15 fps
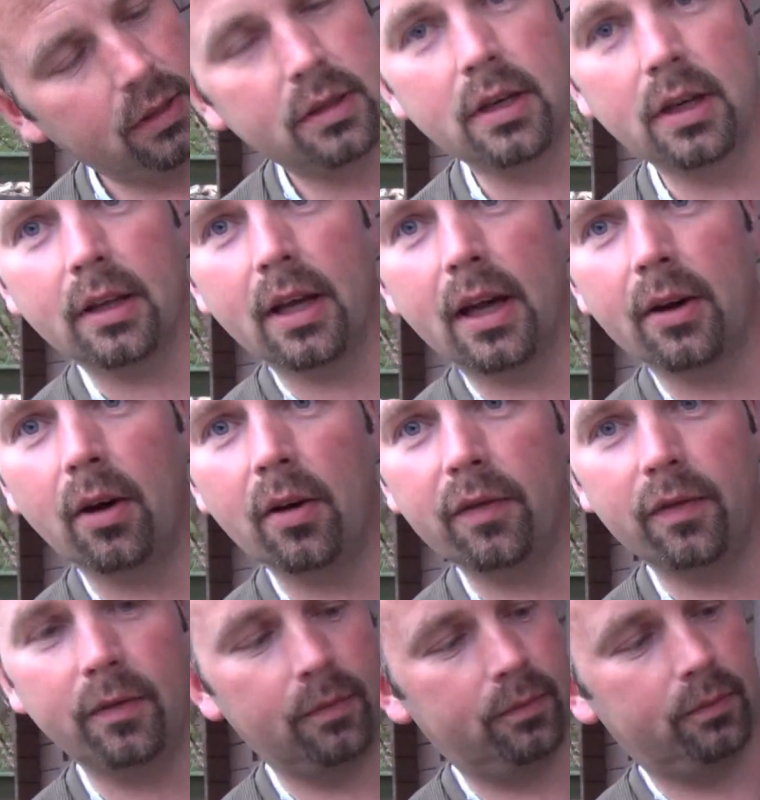take that
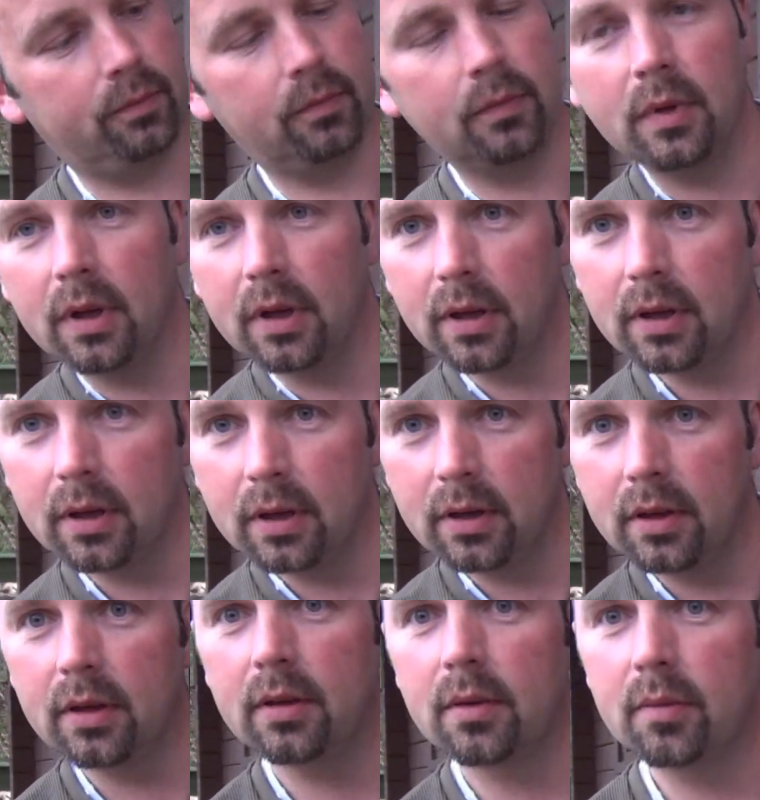off,
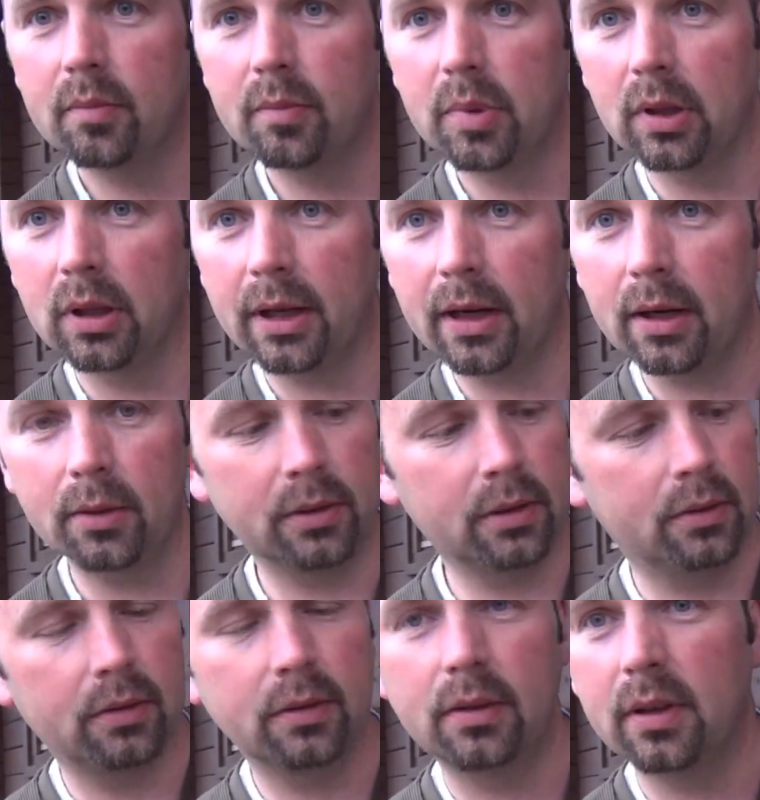pull that out,
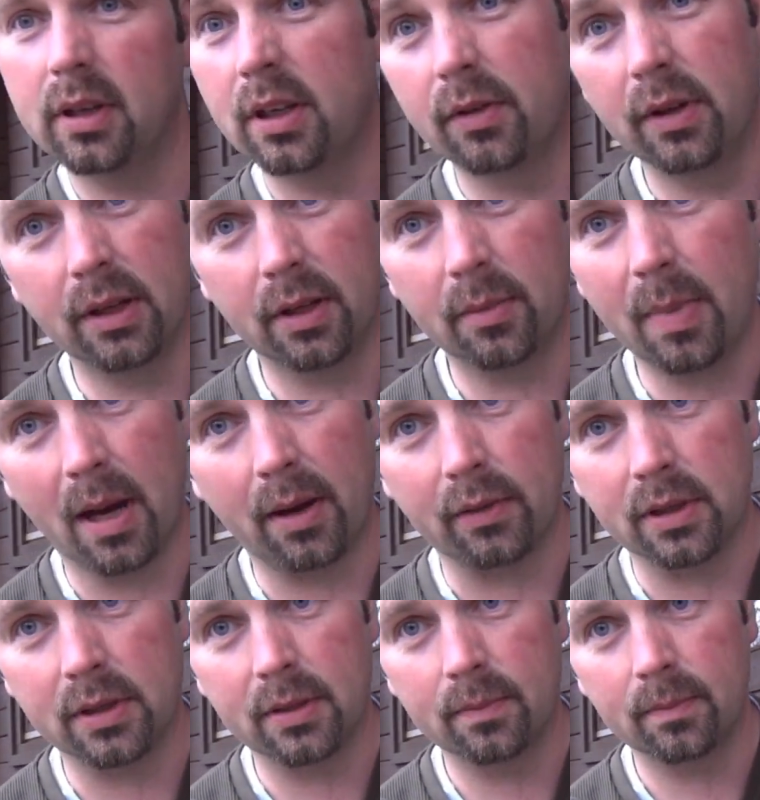you're into the
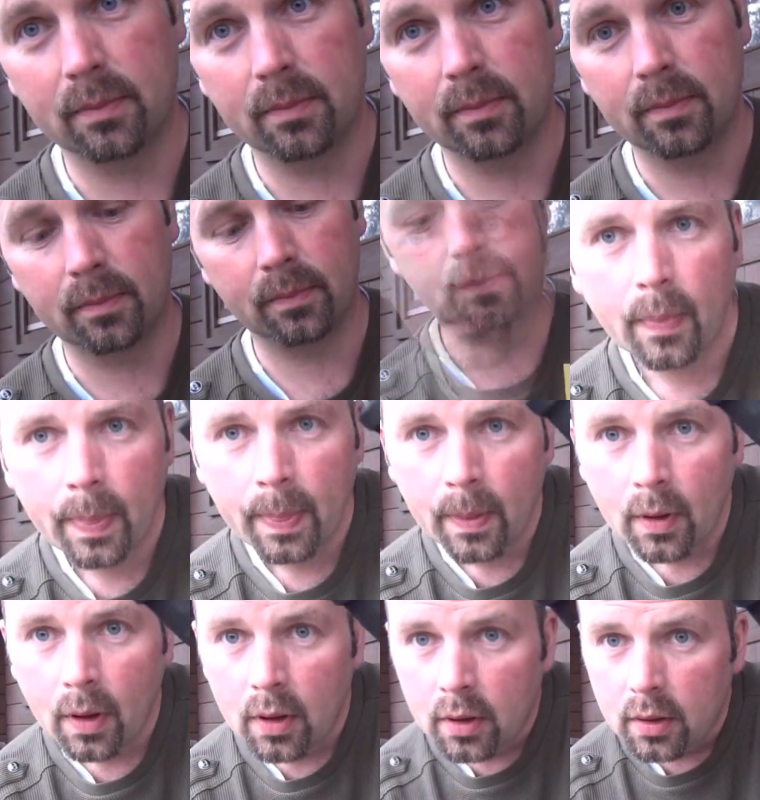batteries.
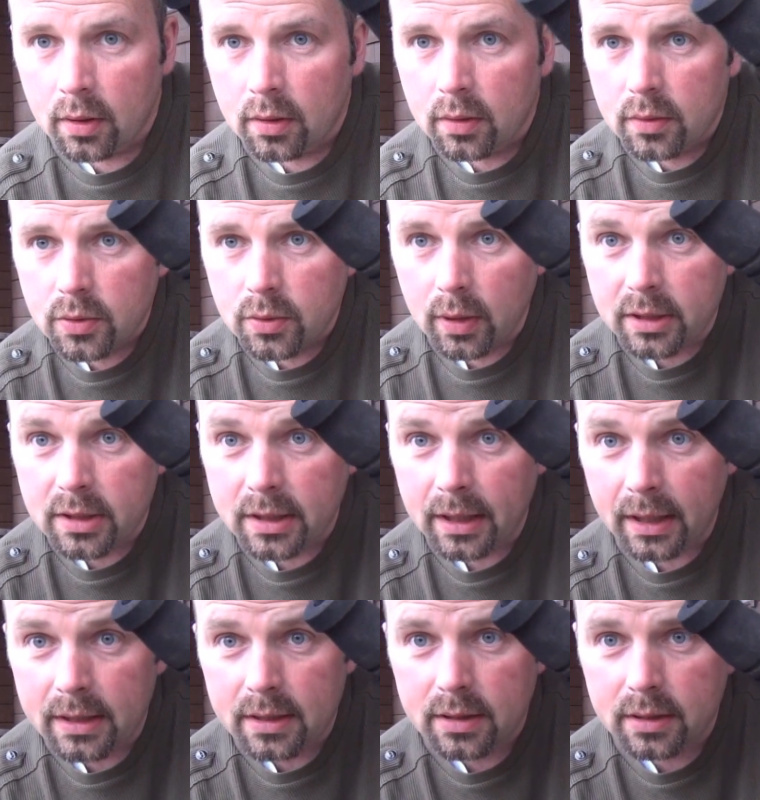So that's a
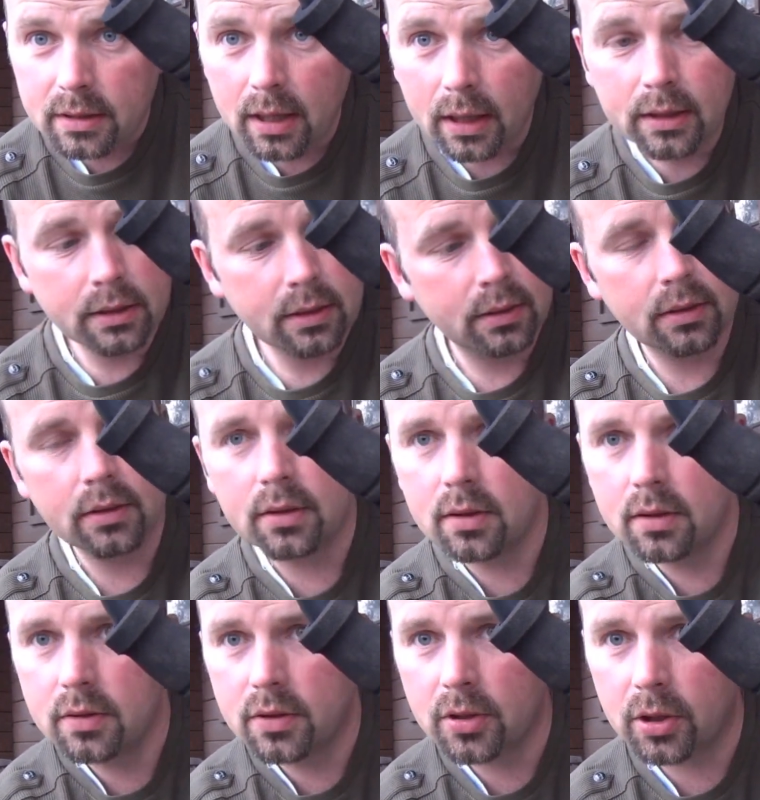nice tight
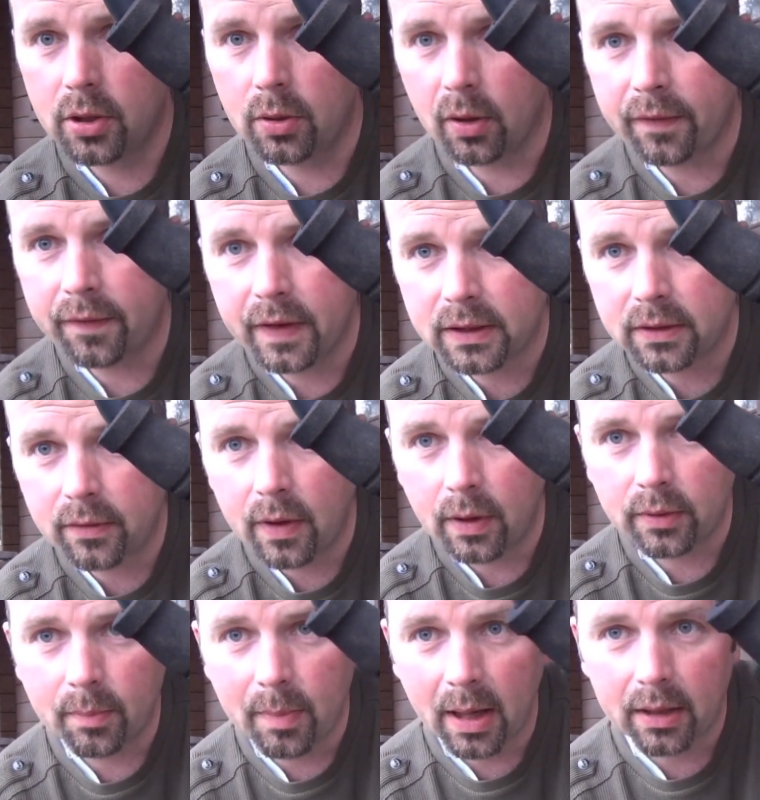secure fit around
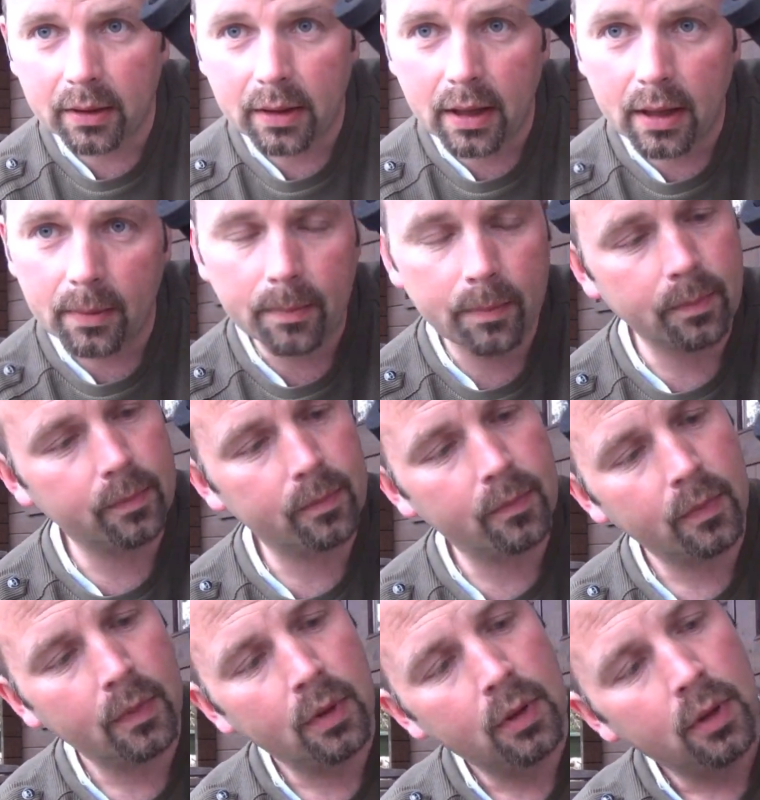the back of there.
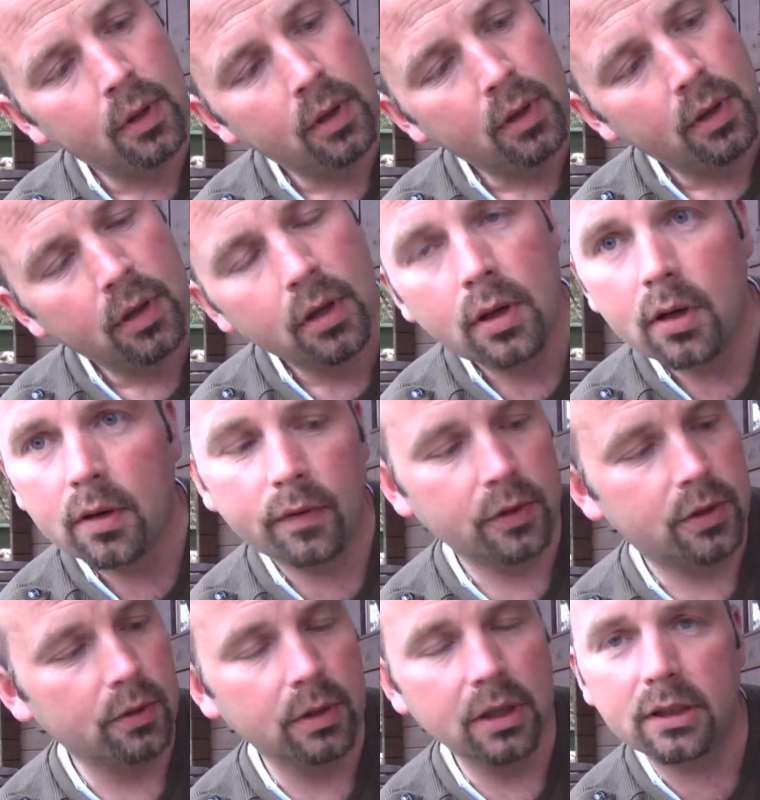If you
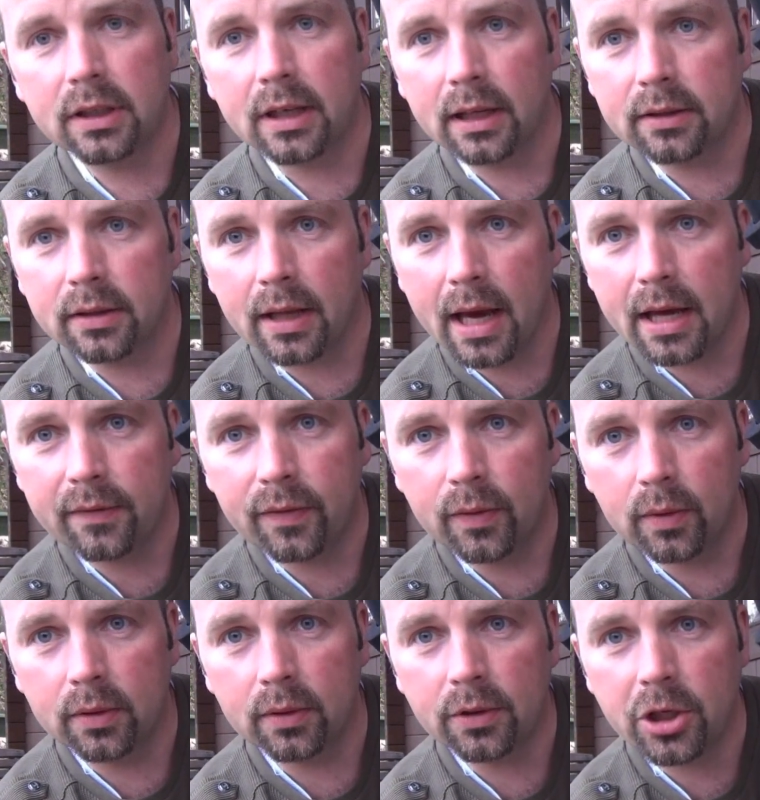do need to get to the
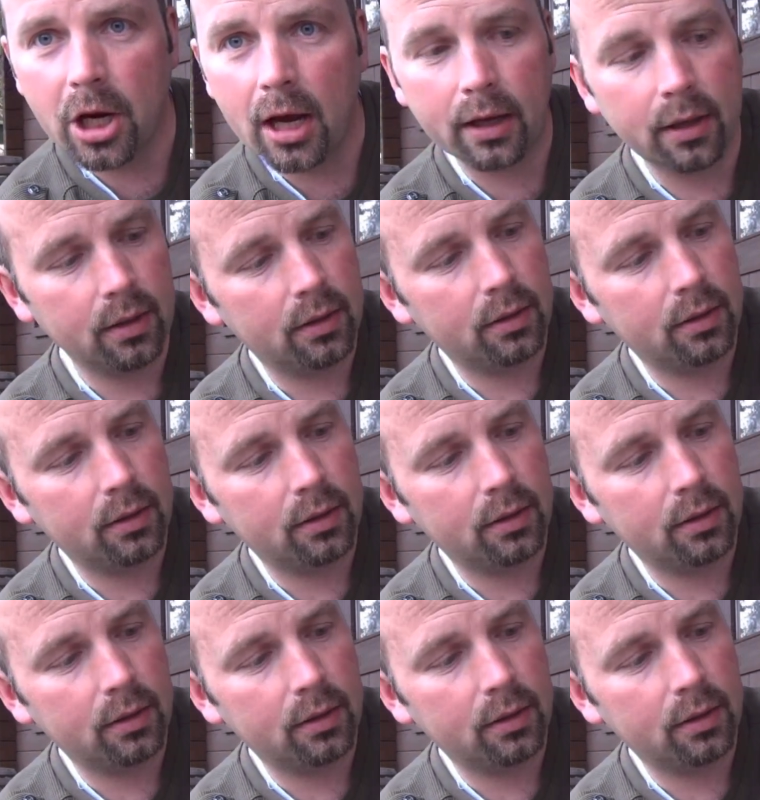headphone jack,